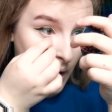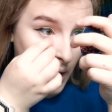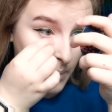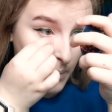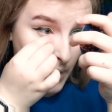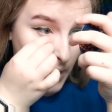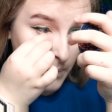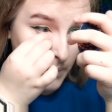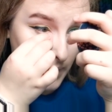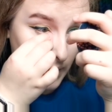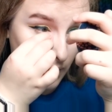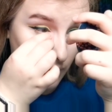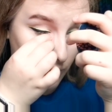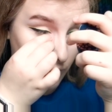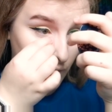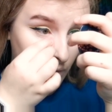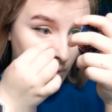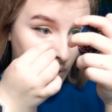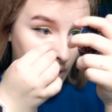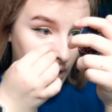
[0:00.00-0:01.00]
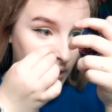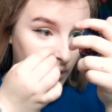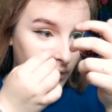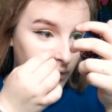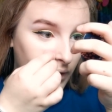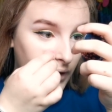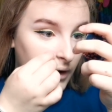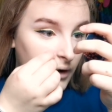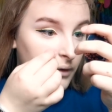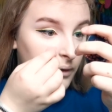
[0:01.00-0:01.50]
I might bake for a
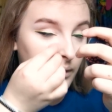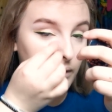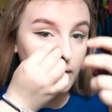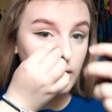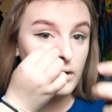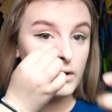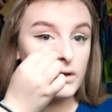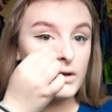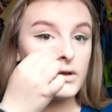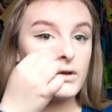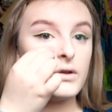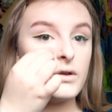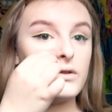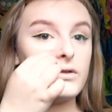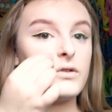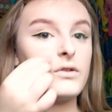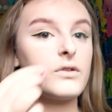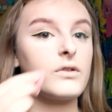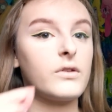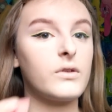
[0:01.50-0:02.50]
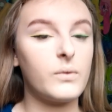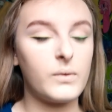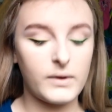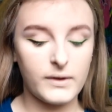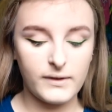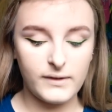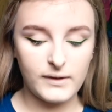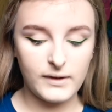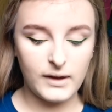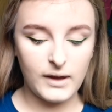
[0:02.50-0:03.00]
while though, just because I
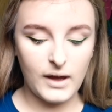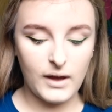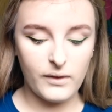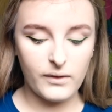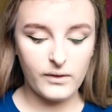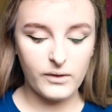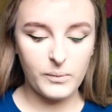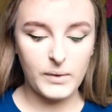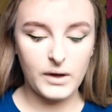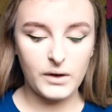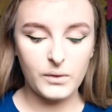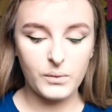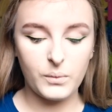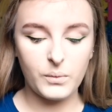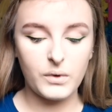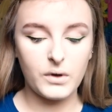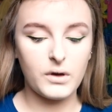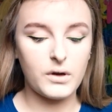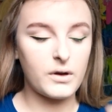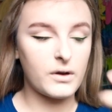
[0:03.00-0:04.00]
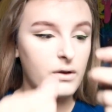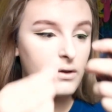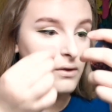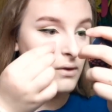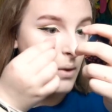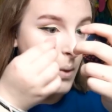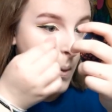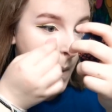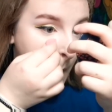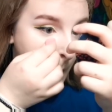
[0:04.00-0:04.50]
want to see how this powder
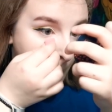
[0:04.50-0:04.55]
works.